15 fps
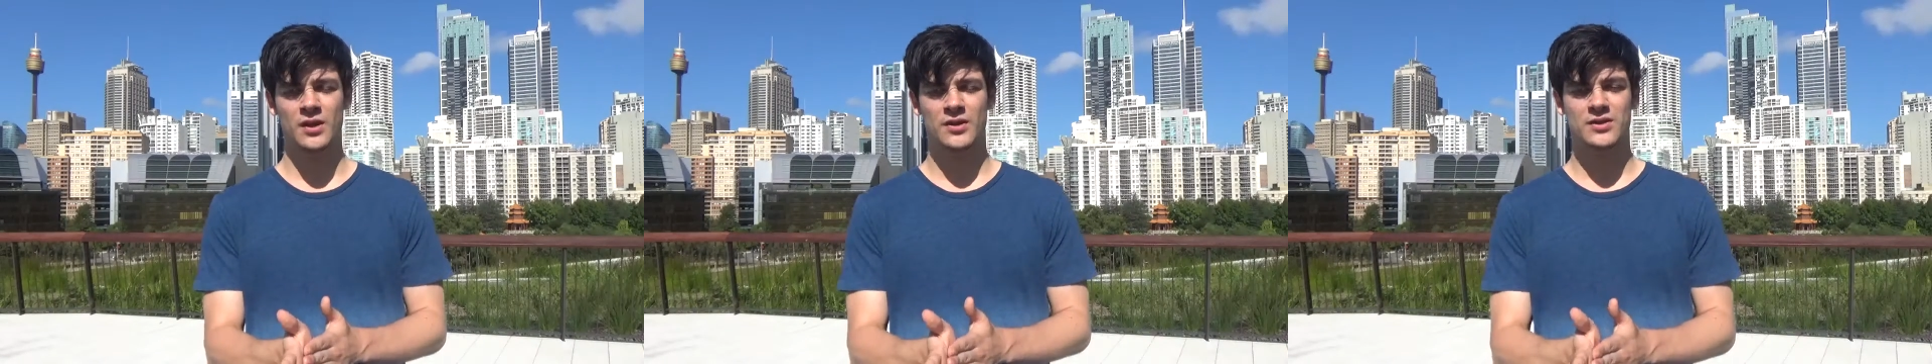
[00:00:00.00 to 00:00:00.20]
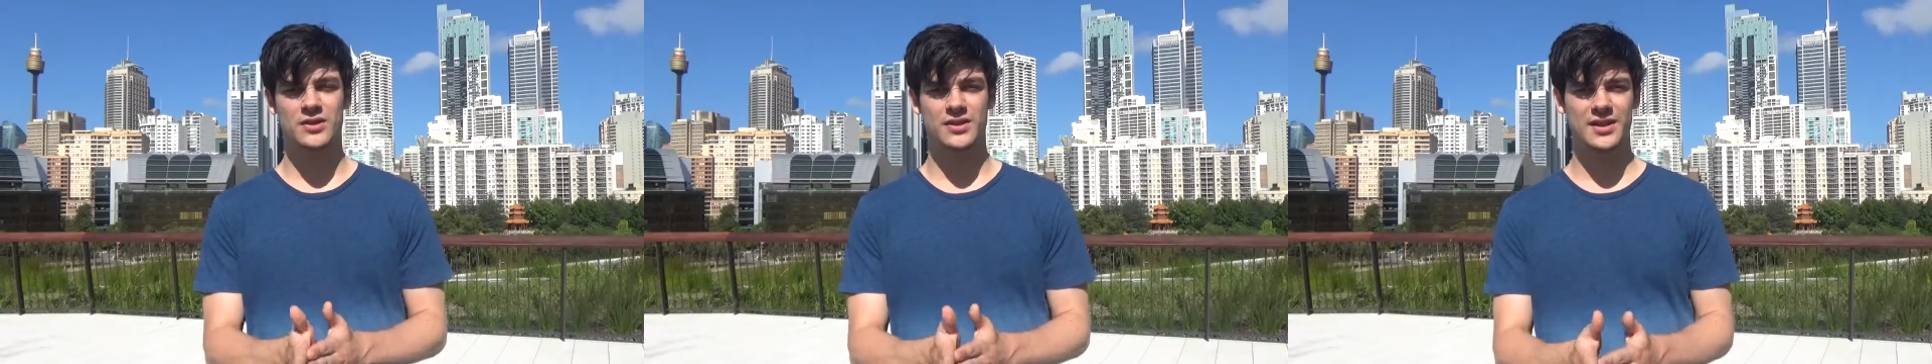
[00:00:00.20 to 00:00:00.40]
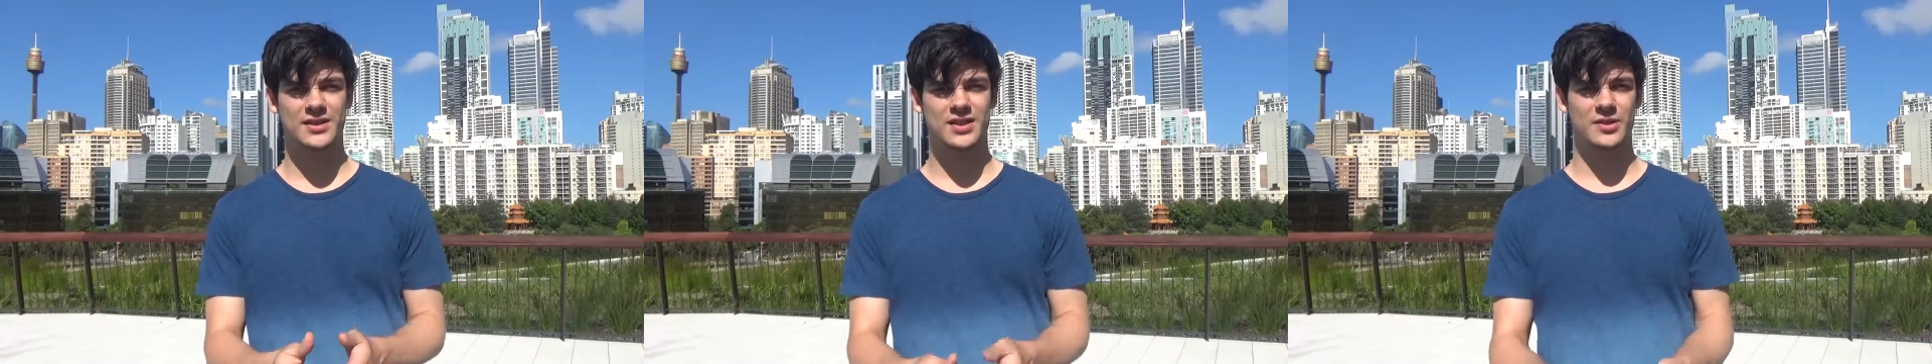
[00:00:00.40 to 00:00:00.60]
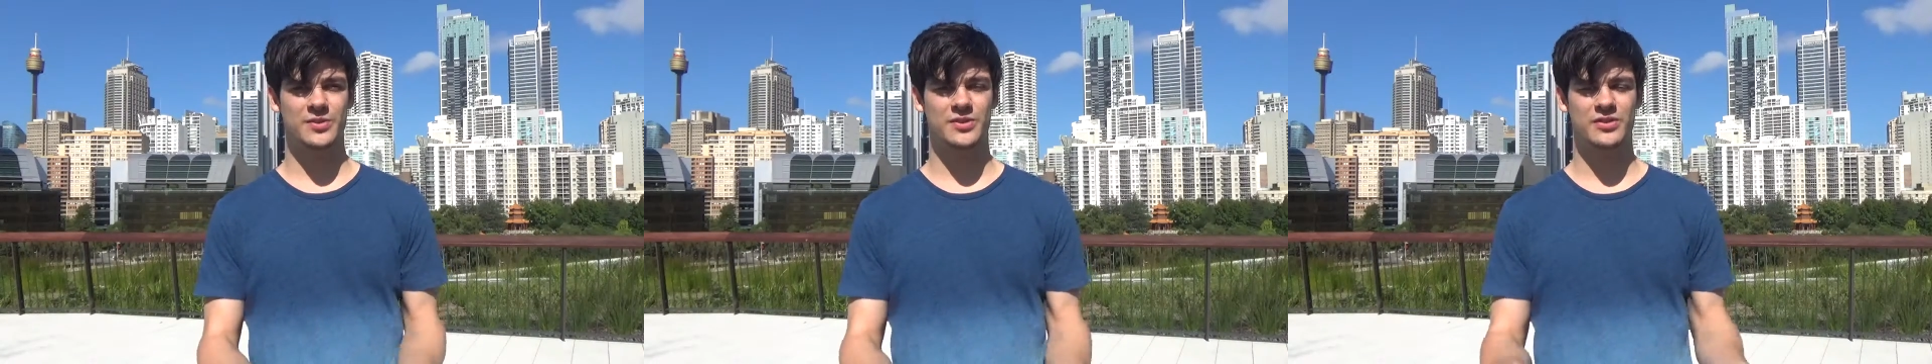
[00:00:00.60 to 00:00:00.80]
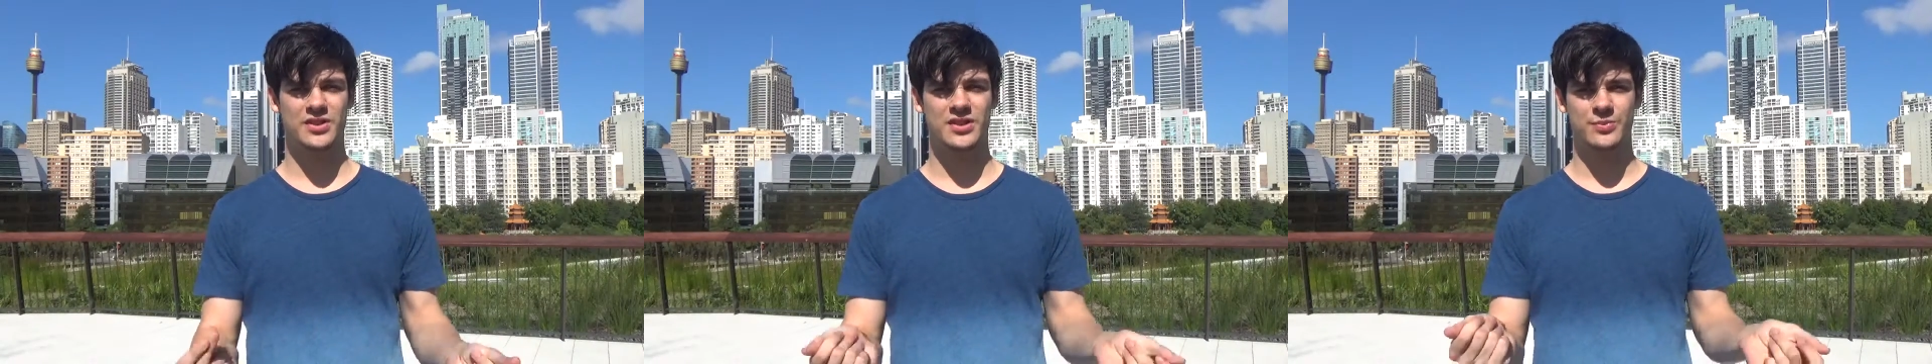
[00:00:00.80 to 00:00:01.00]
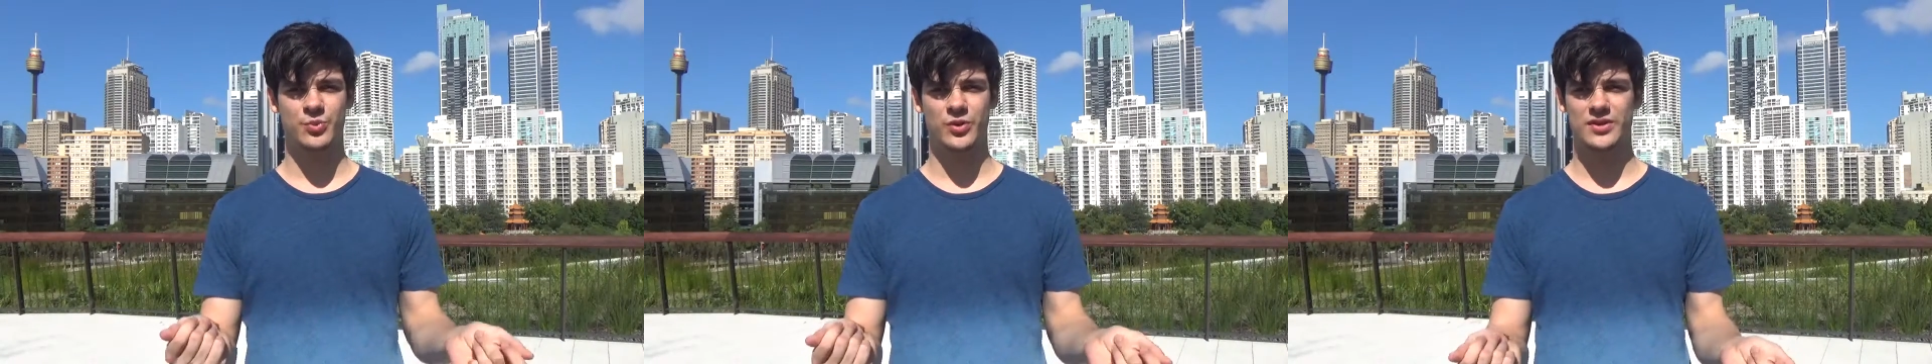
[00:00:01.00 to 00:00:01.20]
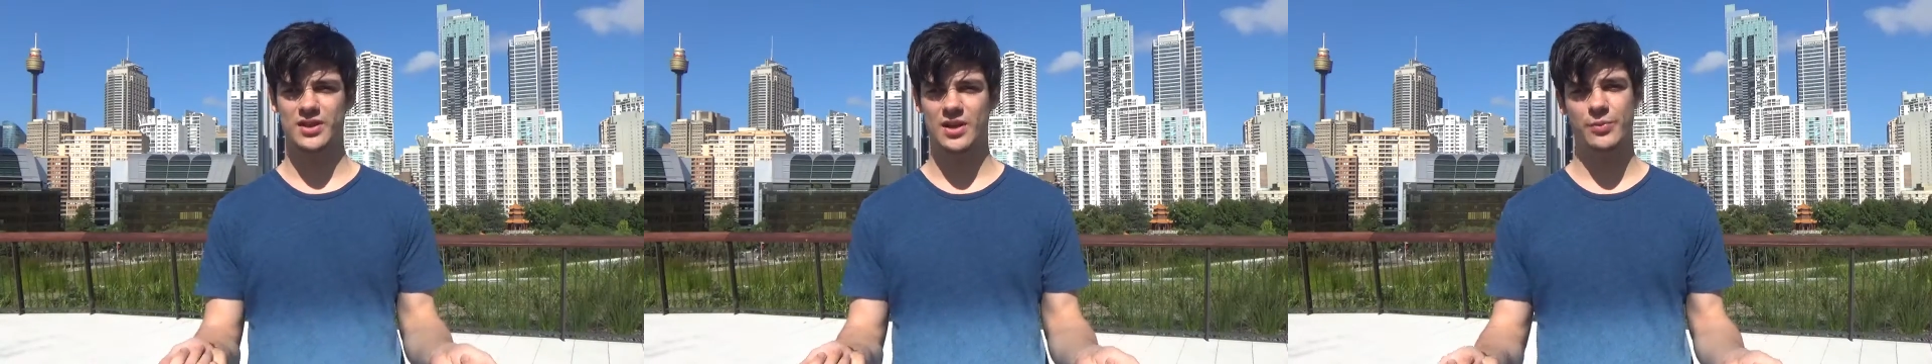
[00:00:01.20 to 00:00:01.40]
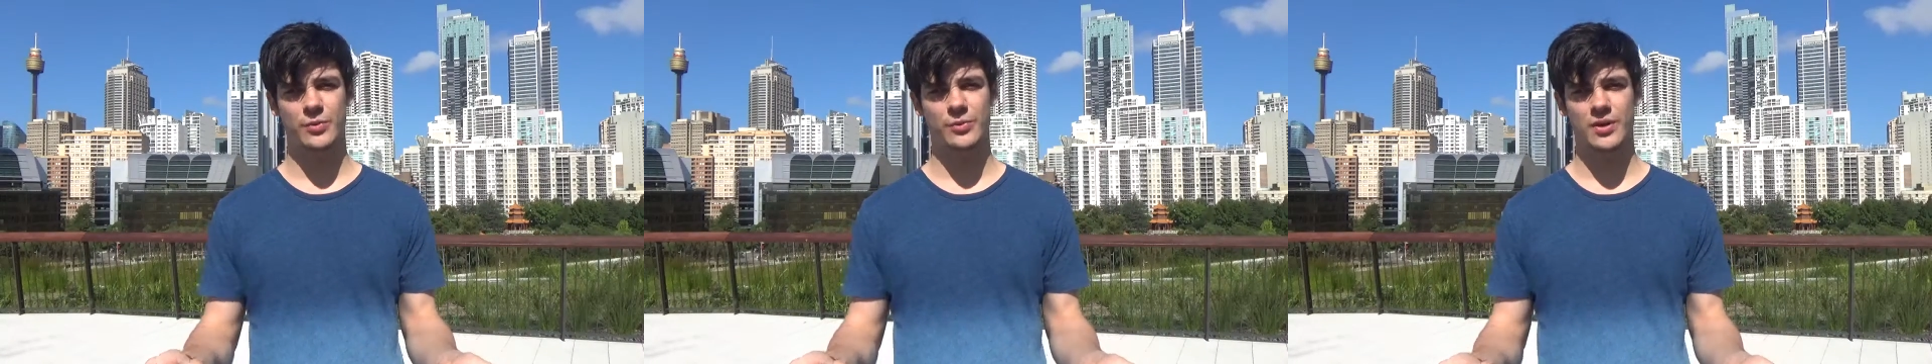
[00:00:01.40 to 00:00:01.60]
So next time it sort of springs
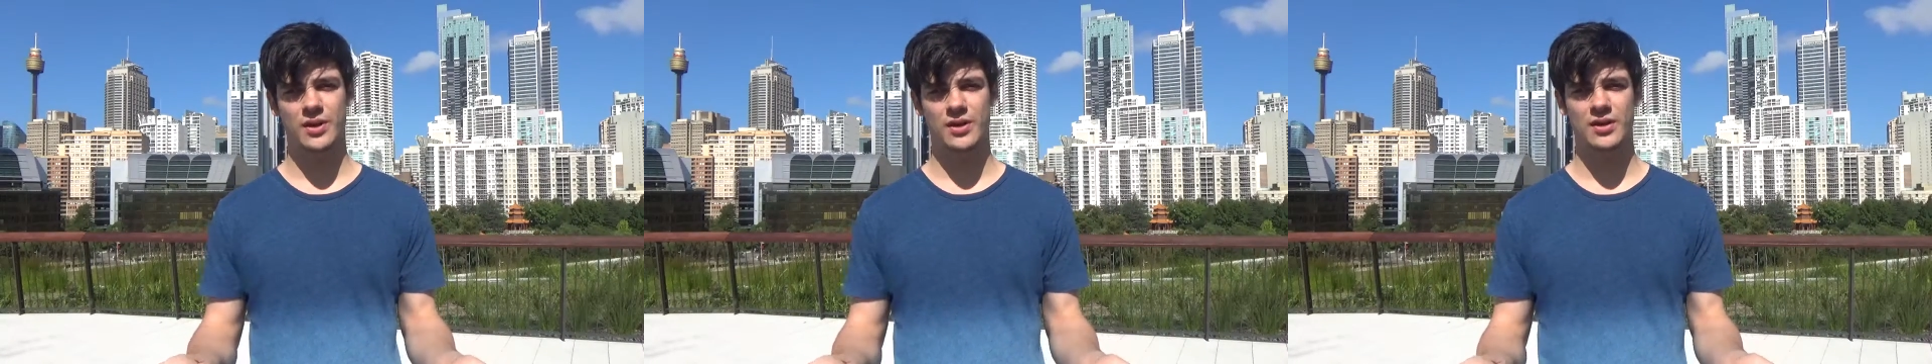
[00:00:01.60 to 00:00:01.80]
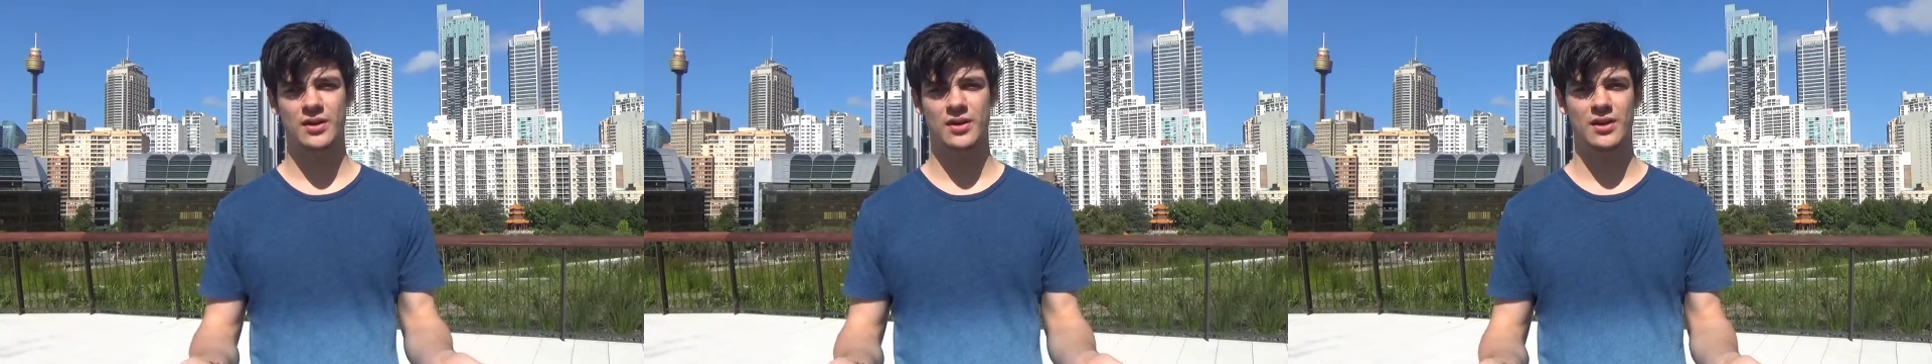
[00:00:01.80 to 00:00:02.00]
up at me,